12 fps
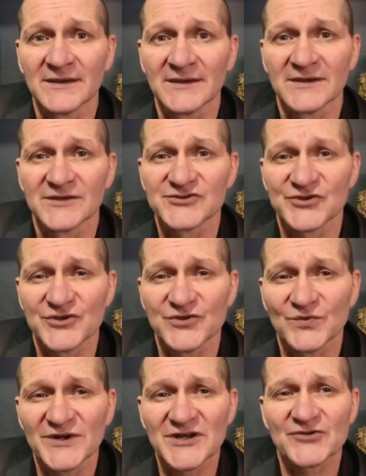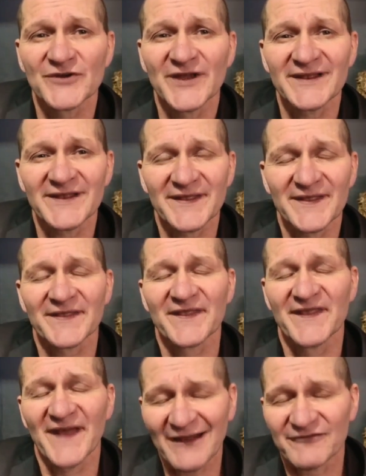So you want to create
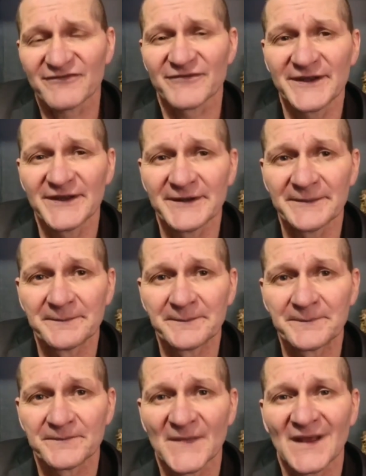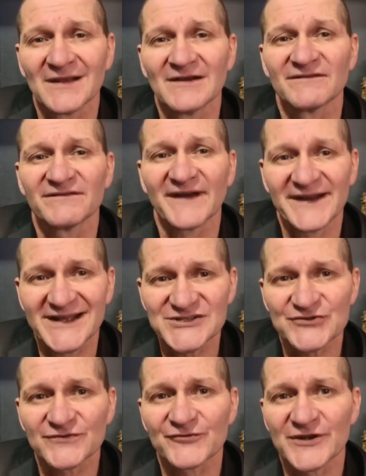that freedom.
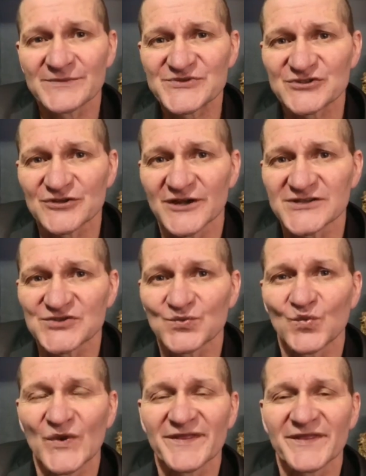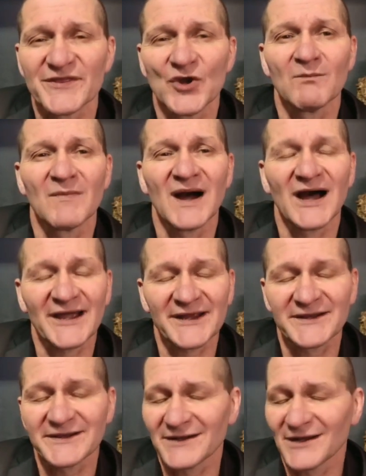Financial freedom starts with your
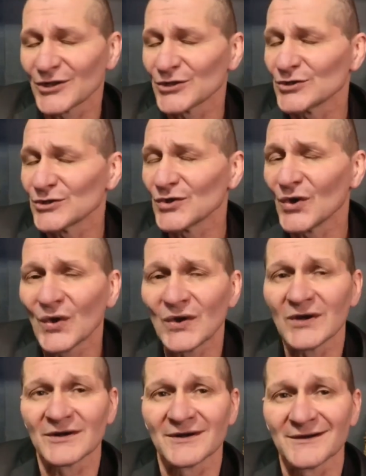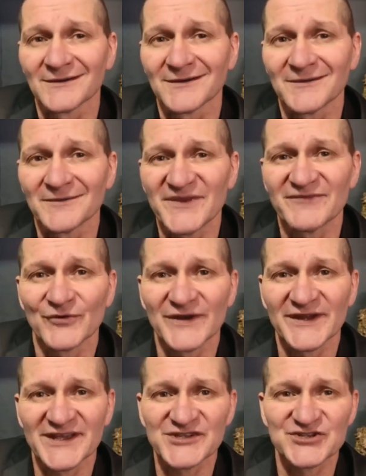mind long before it
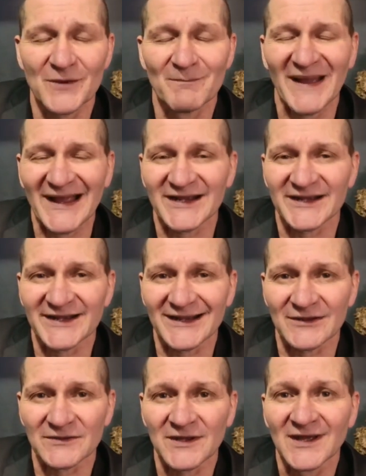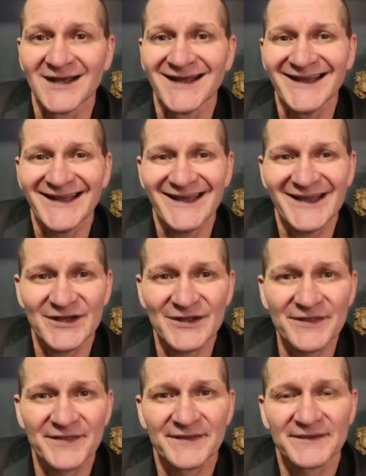hits your bank account.
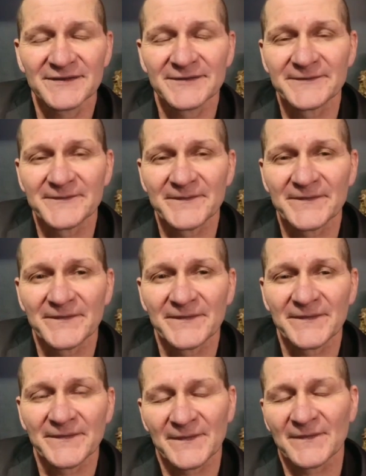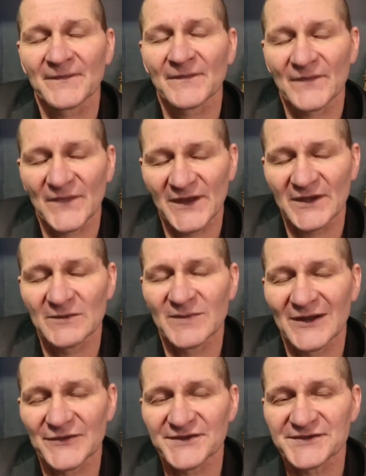Health, think about this.